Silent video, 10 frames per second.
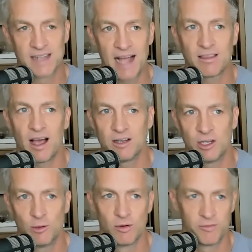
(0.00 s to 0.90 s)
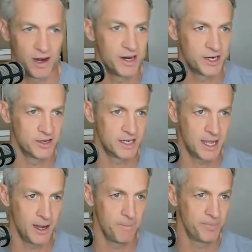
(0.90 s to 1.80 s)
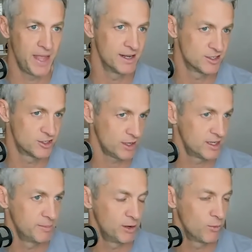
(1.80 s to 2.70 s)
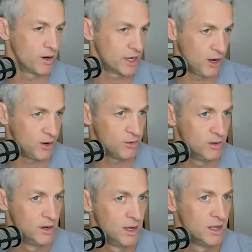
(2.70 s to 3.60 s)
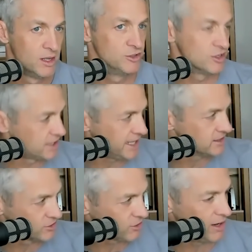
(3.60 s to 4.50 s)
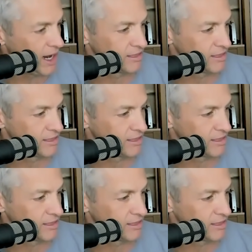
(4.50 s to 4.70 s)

And I thought you were very good, Kim, at instructing me where to go just to get started.